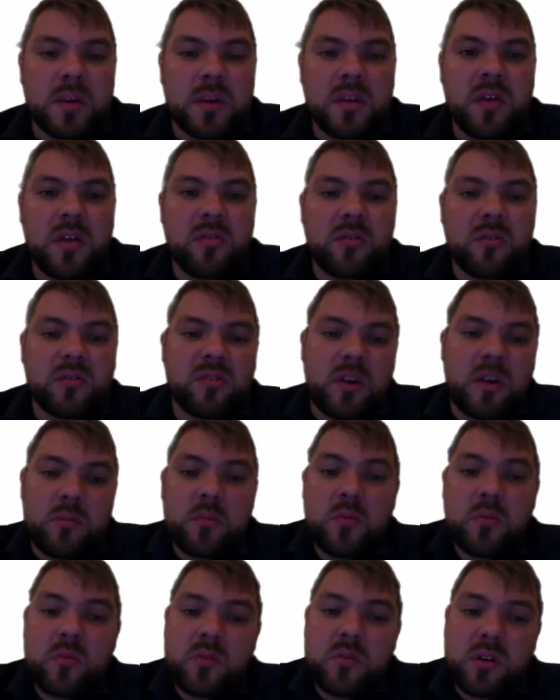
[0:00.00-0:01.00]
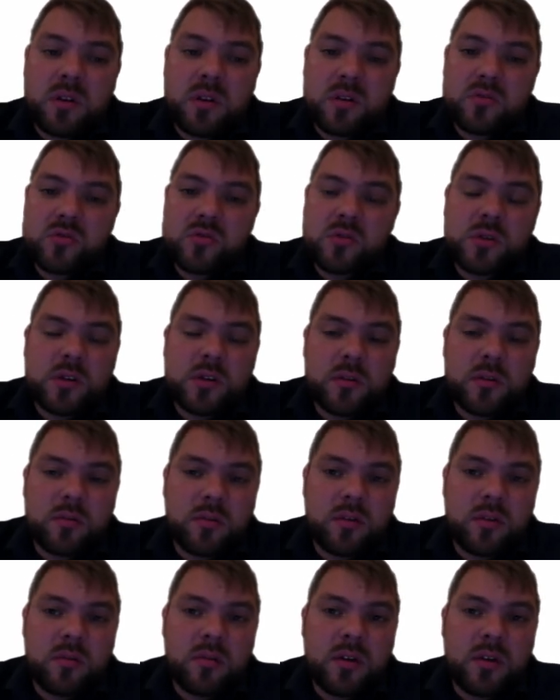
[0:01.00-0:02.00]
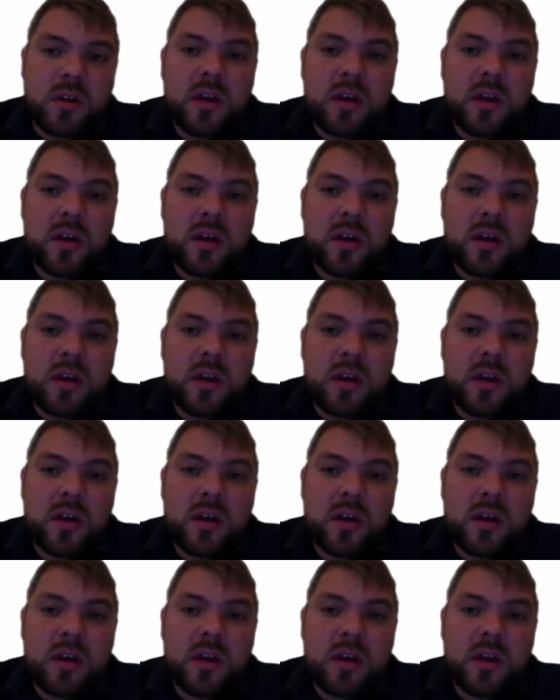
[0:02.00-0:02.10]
another example I can talk you through,